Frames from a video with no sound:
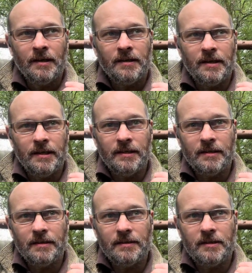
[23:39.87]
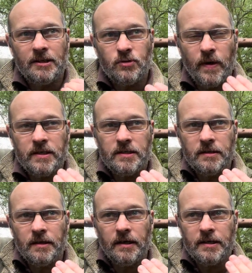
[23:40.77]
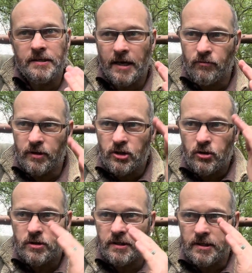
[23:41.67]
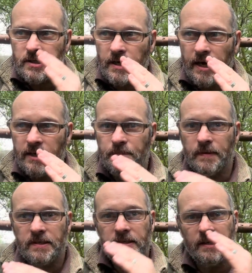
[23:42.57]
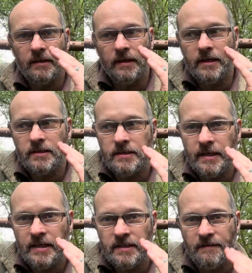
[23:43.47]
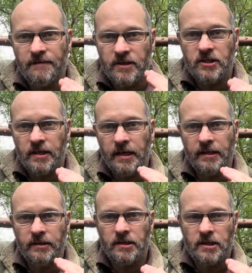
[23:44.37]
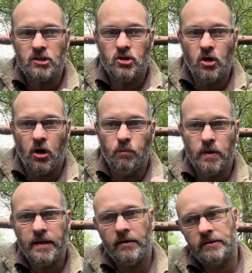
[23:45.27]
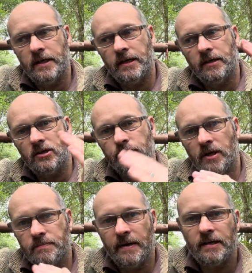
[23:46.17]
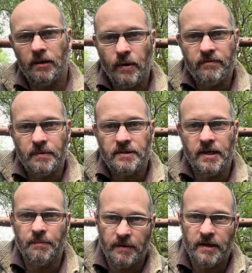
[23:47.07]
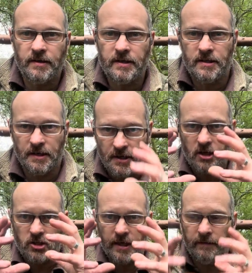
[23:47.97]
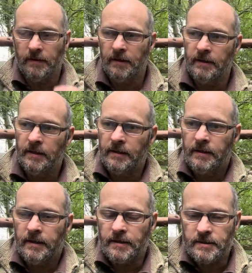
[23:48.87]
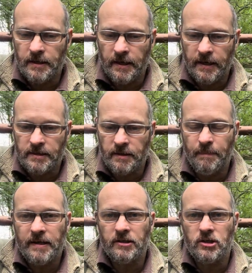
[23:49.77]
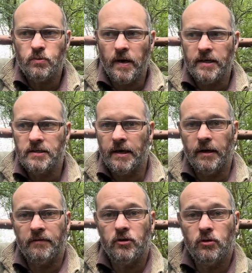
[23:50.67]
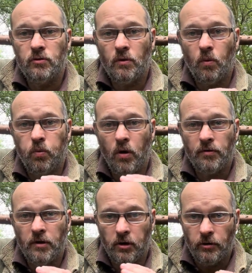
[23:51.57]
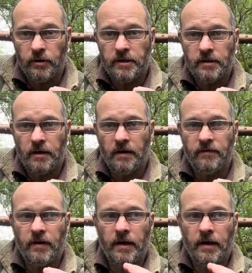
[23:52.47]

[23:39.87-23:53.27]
the swedge is now reduced in size, but still it's efficient and it does its job without taking as much metal away from the tip. There it is in a nutshell. It's a better swedge. Now, if you want the look of